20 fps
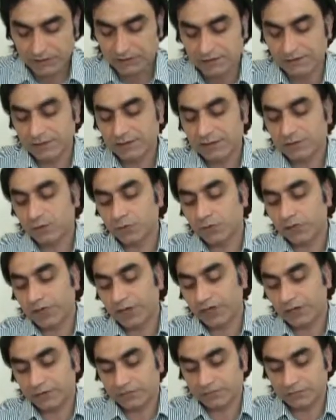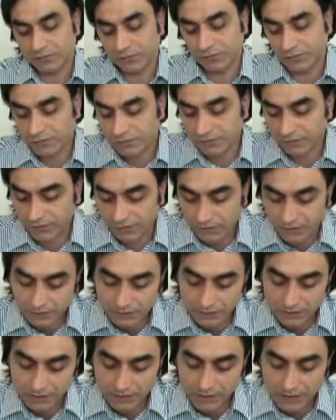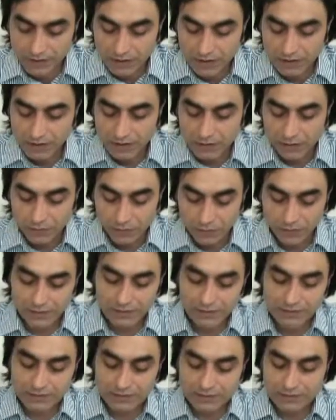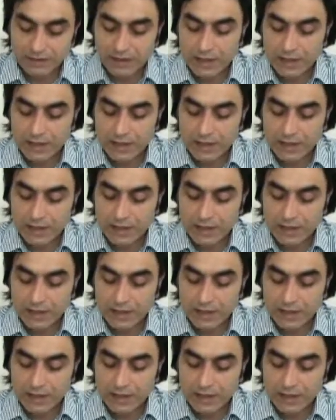Indeed, we have brought forth with it